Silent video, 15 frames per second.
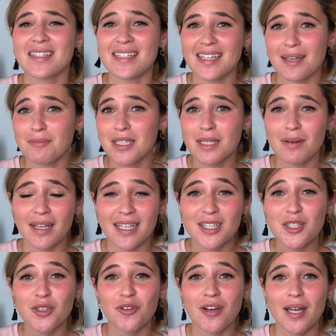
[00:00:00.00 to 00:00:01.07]
DM'd him on
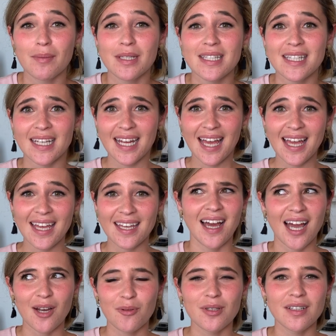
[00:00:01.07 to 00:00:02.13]
Instagram and said, hey,
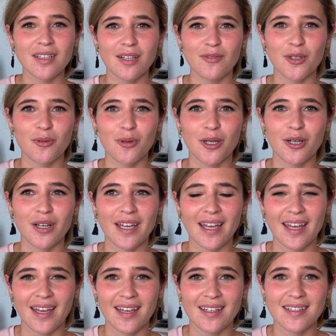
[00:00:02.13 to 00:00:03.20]
I really love your work,
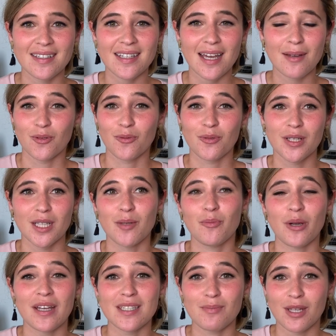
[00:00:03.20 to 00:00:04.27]
and I'm really
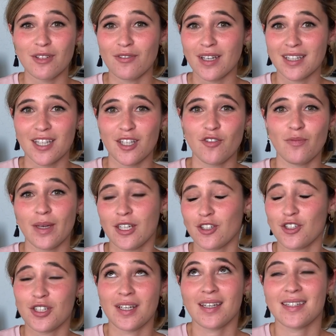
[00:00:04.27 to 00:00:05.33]
impressed by the fact that you've
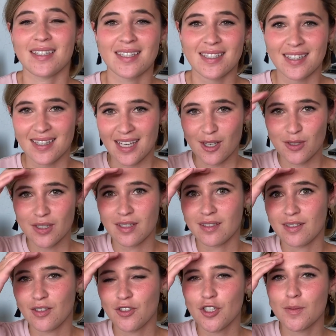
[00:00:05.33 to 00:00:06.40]
managed to get
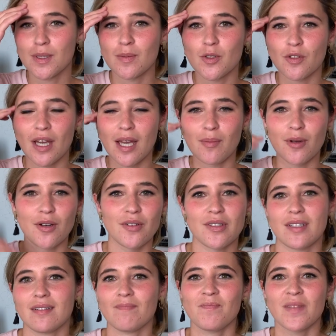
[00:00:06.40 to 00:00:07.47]
60,000 YouTube subscribers
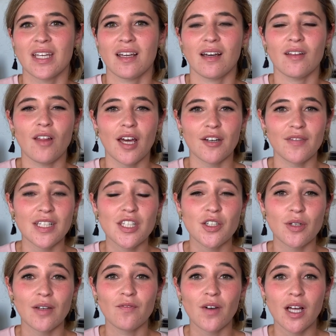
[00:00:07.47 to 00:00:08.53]
and a lot of
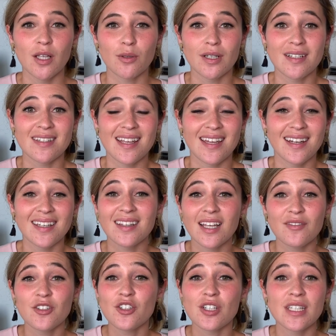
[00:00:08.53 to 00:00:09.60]
Instagram followers. And I'd
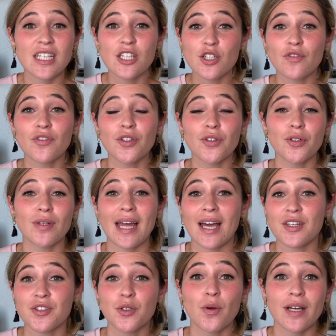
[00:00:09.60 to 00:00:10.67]
love to just interview you and
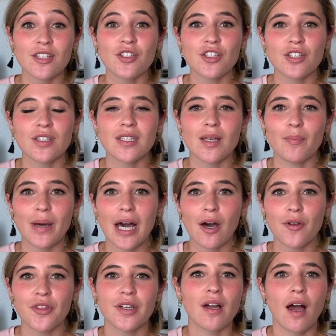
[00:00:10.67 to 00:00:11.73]
ask you questions
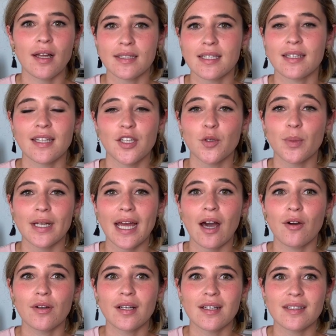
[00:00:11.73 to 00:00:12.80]
about the content that you put
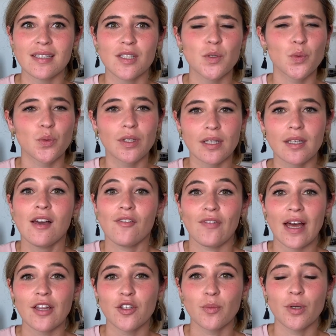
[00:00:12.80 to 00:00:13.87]
out, because it's really
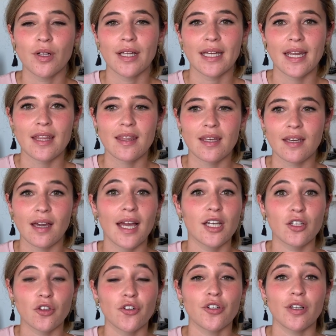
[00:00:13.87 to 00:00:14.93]
valuable and I think I
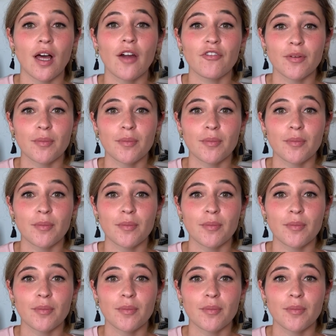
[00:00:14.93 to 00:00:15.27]
could learn a lot from